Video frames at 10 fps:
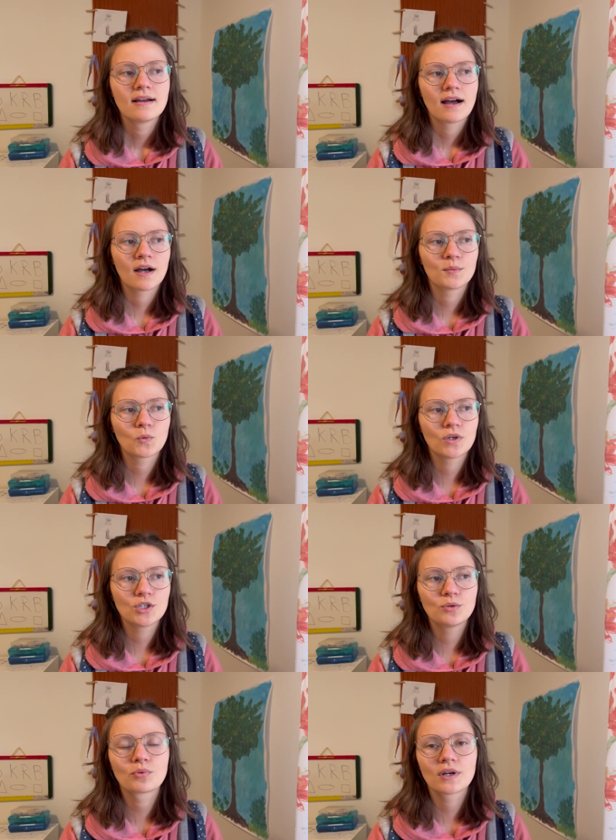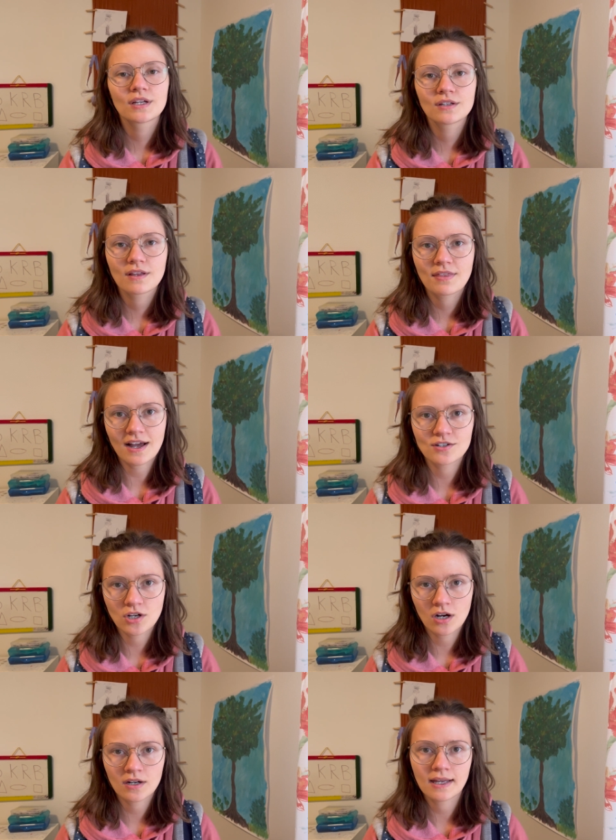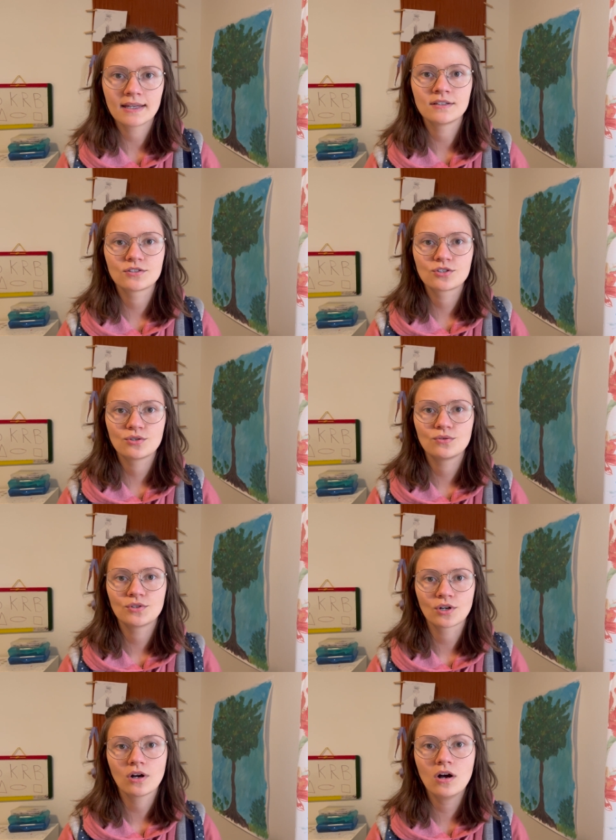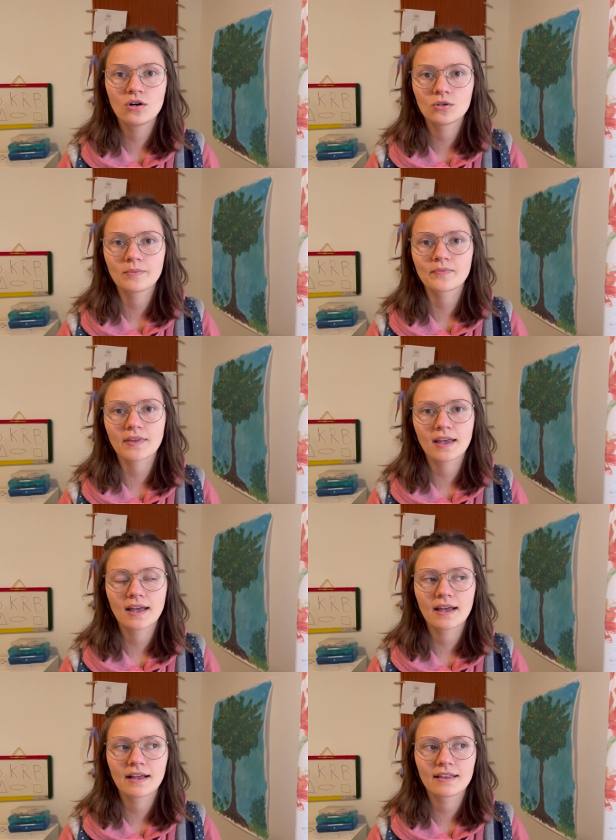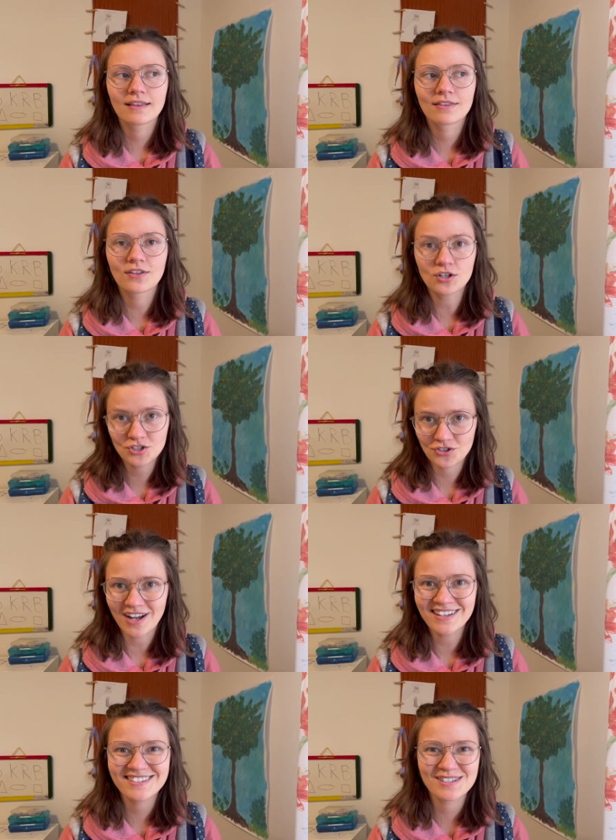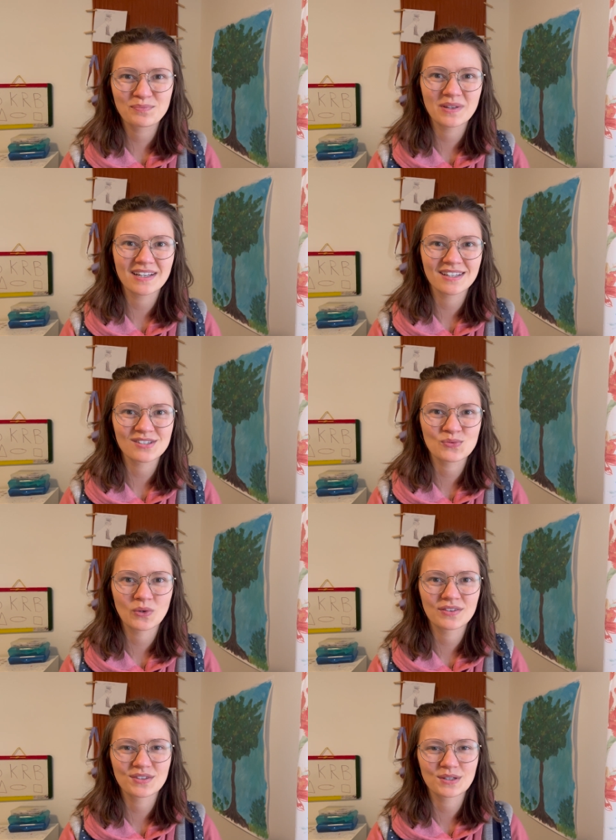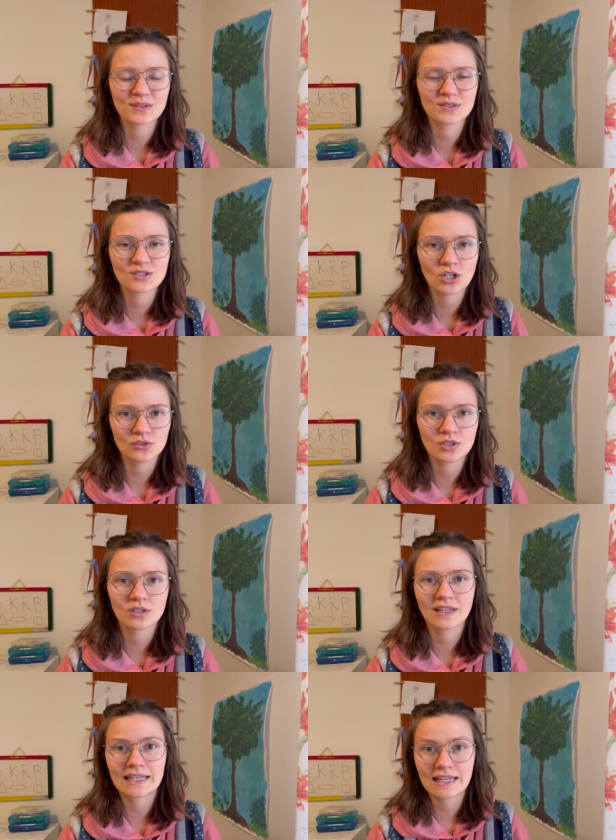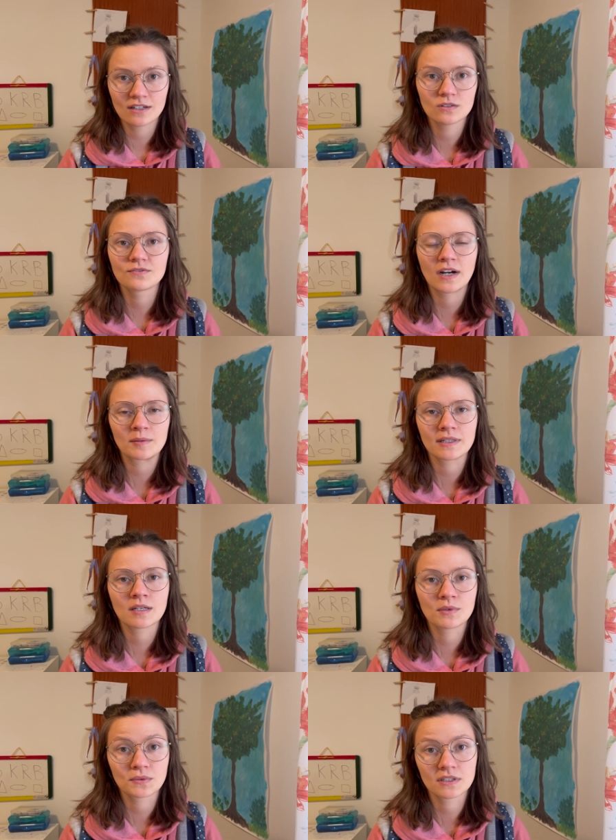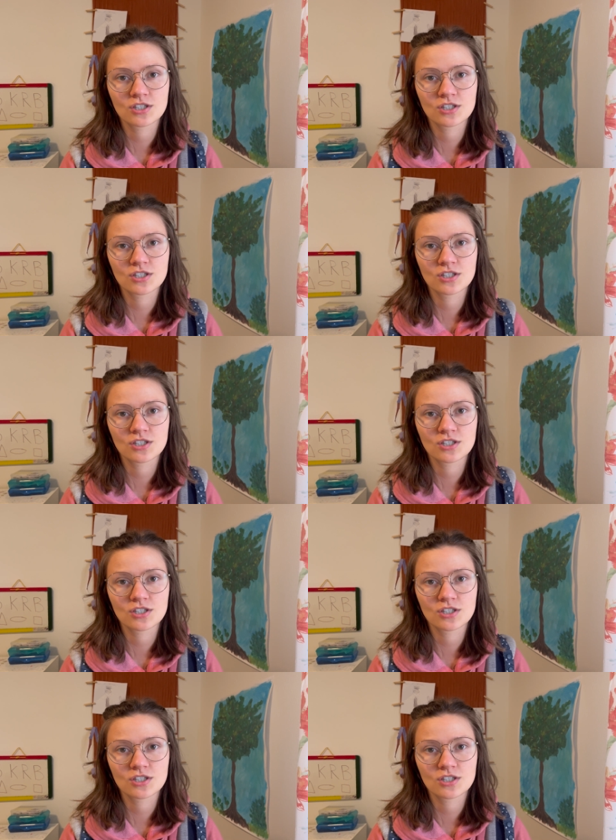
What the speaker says: When you bring that dog into your home, they're stressed because one, the shelter like kennel environment can be really